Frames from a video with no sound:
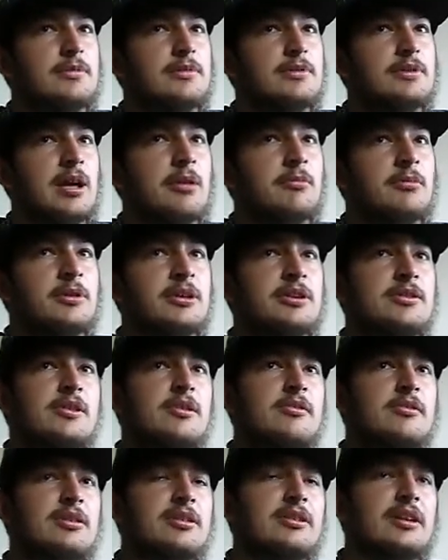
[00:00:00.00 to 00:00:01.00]
That where
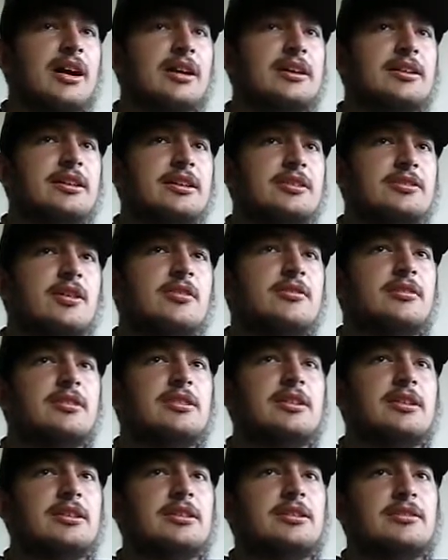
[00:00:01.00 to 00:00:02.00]
not going to
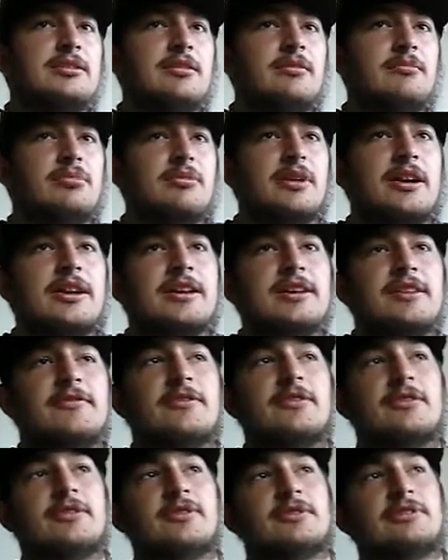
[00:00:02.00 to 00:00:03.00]
totally break if
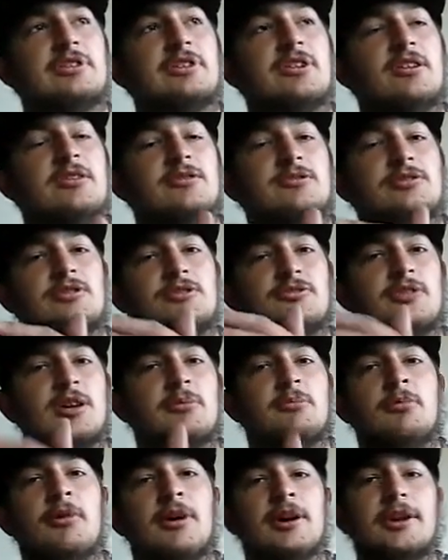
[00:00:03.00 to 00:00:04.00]
they're if you
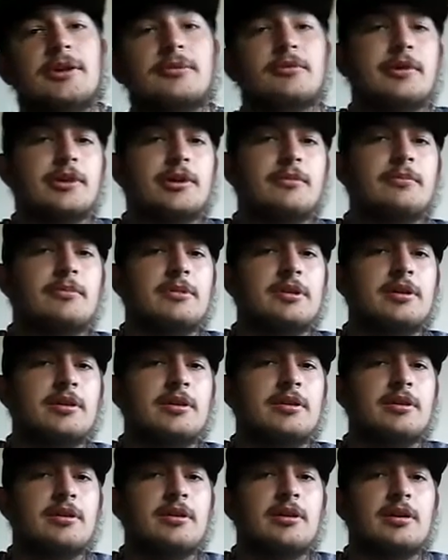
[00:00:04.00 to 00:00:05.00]
drop water on them.
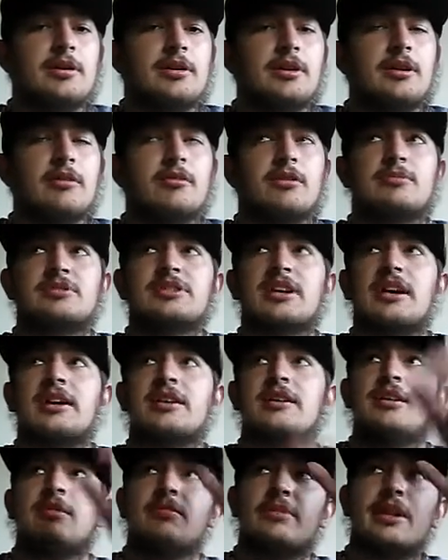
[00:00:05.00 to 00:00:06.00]
You know what I'm
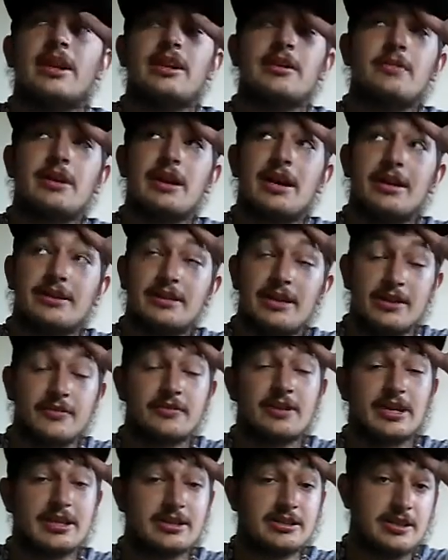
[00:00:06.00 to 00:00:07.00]
saying? But anyway, I
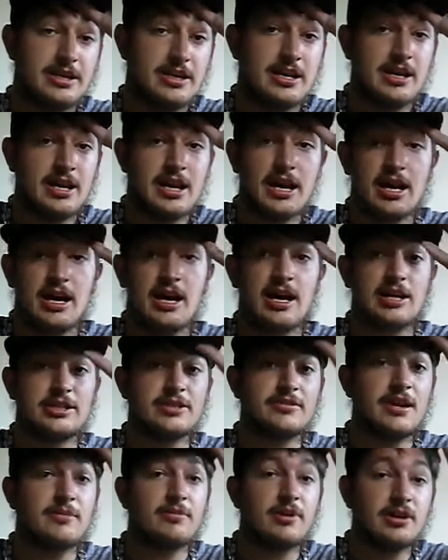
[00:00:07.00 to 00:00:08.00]
digress.
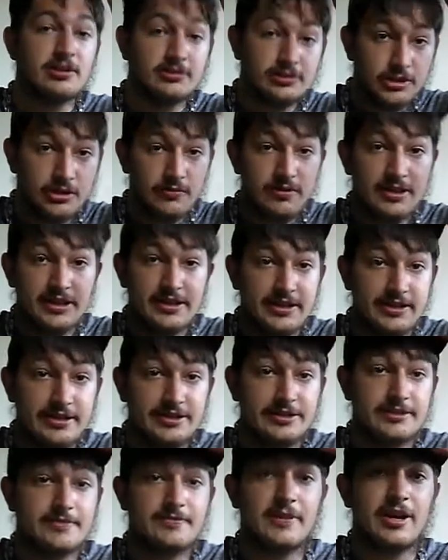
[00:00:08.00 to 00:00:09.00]
So I bought 2 of
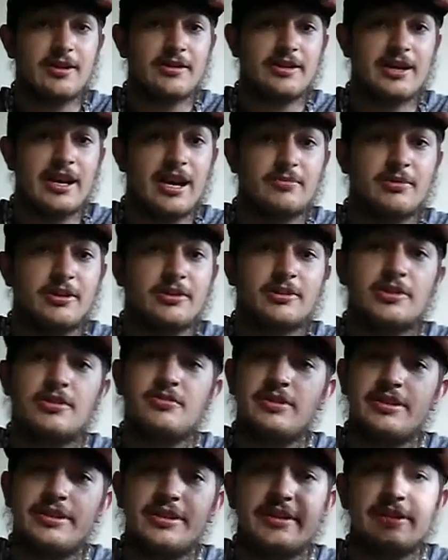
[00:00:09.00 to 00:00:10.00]
these. Okay, I bought
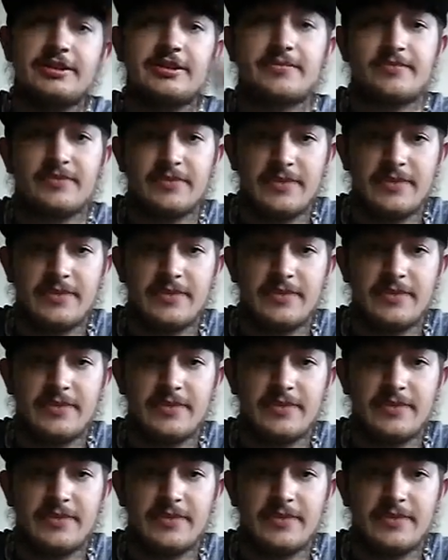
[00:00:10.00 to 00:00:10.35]
2 of these.